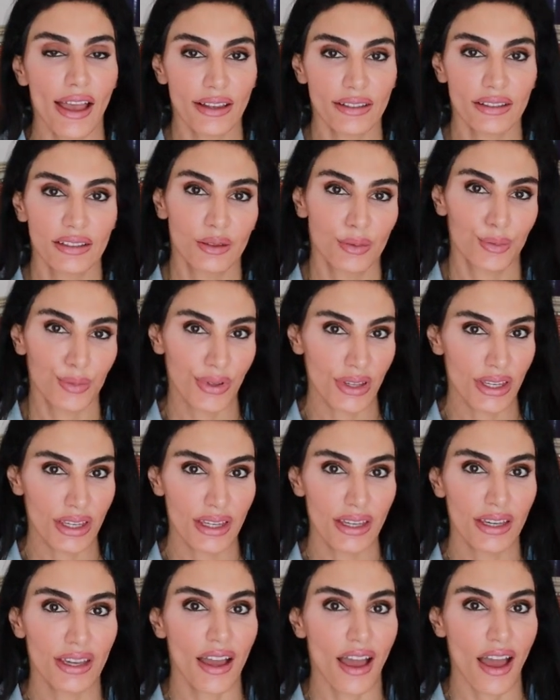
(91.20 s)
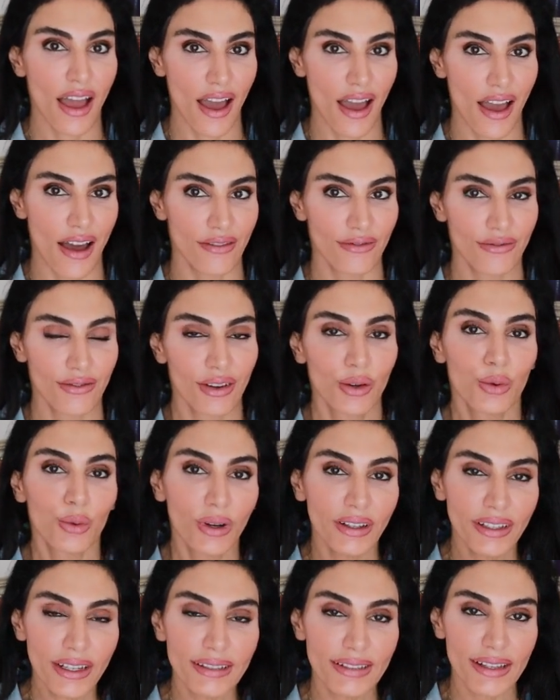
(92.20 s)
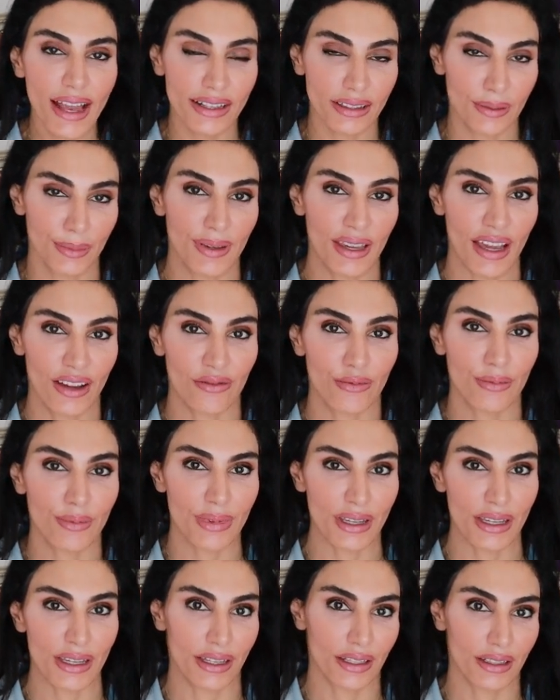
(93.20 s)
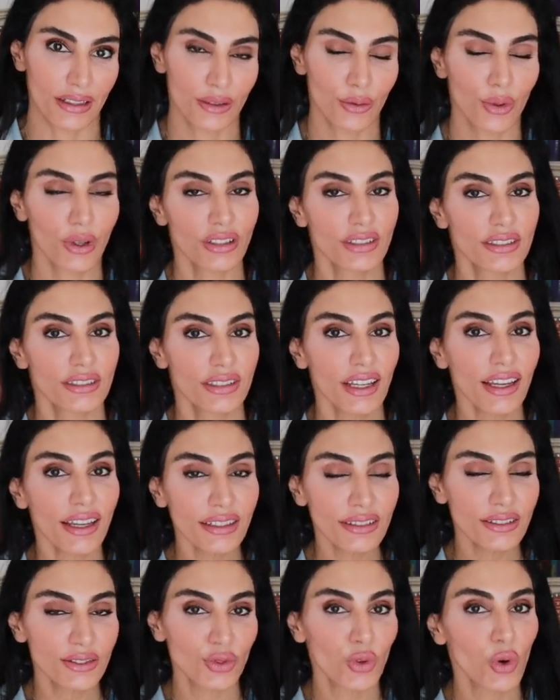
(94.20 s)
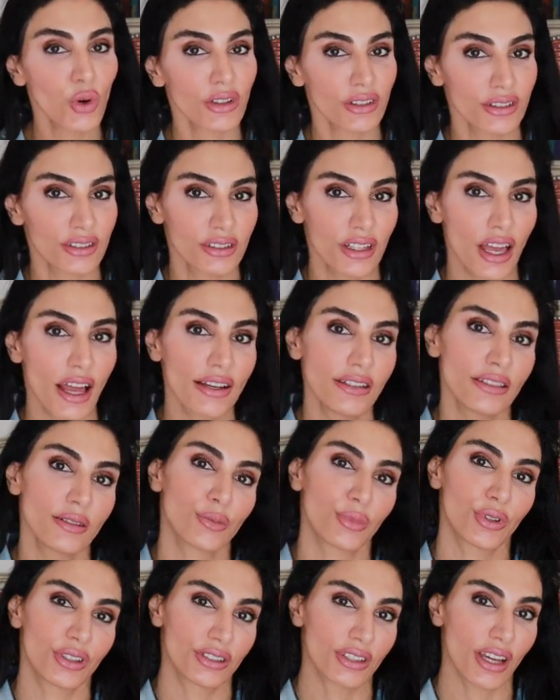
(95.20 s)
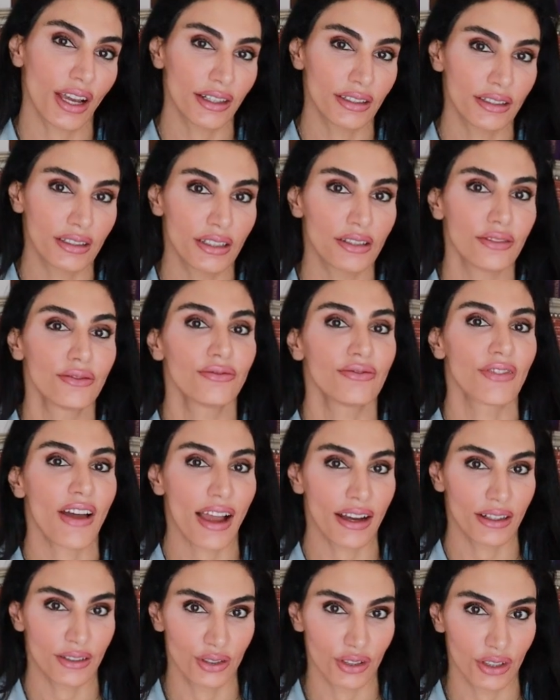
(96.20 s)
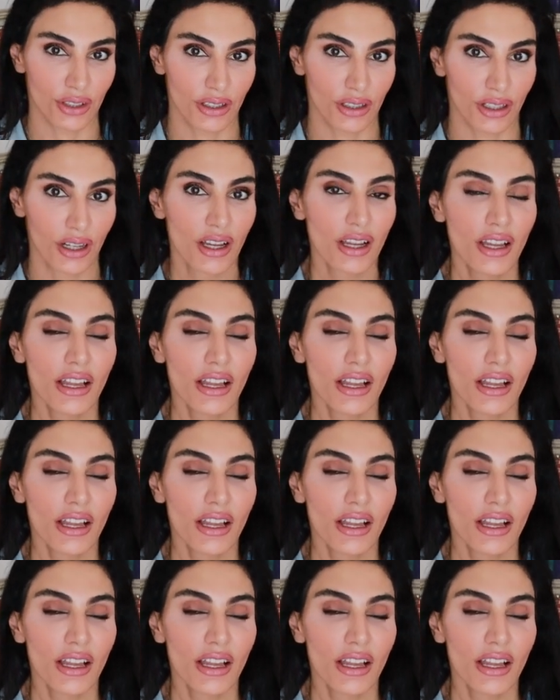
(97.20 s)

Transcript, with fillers: SPF. What does SPF mean? Well, it stands for Sun Protective Factor.